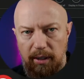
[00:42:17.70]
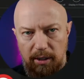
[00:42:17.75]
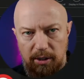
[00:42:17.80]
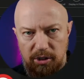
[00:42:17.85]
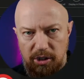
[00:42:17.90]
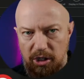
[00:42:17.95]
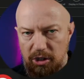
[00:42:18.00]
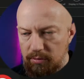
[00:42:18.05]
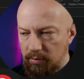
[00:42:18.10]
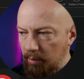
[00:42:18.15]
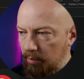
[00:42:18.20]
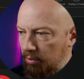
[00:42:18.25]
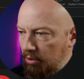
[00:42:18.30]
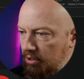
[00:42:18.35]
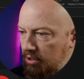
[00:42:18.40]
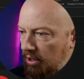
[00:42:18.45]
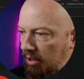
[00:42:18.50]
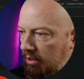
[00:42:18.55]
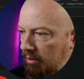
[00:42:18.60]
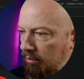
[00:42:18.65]
to change my
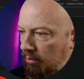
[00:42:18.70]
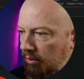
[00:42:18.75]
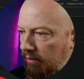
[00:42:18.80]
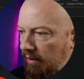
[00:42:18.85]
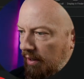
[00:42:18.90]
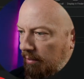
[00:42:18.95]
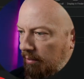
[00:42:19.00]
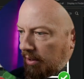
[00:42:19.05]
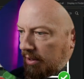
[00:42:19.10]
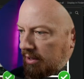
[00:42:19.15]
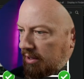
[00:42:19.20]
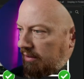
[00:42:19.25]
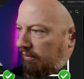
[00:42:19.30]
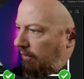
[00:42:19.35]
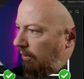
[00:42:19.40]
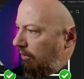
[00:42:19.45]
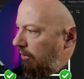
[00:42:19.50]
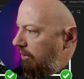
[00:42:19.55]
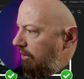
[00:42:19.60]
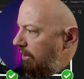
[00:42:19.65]
preset to move that by
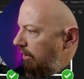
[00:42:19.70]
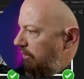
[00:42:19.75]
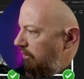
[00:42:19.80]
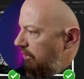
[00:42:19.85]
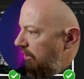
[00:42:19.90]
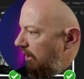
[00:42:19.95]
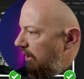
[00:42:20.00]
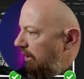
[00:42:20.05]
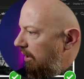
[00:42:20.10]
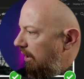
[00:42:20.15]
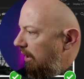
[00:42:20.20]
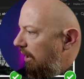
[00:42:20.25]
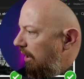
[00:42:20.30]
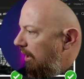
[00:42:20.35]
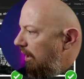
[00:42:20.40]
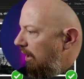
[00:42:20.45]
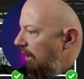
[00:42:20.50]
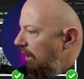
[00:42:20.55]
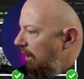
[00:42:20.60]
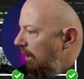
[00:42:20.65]
default to the other side.
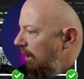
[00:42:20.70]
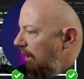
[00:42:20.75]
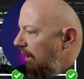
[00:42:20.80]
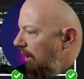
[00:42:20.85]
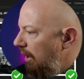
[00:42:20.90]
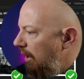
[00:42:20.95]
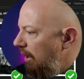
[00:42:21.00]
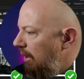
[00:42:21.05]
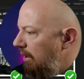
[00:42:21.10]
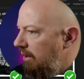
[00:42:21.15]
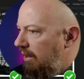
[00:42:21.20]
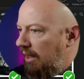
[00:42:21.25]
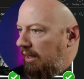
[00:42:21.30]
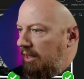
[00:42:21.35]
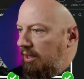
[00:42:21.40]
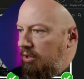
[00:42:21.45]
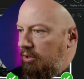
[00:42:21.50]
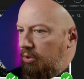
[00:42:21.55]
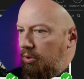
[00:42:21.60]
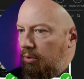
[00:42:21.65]
Take
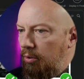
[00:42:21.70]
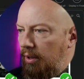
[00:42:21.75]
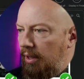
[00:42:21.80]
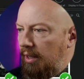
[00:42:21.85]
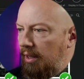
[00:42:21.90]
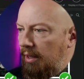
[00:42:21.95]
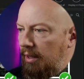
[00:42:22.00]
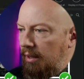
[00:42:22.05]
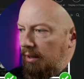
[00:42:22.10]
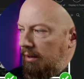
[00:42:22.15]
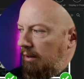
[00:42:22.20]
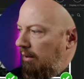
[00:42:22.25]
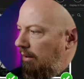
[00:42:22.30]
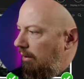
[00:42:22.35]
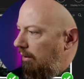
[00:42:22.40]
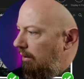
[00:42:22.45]
these two in.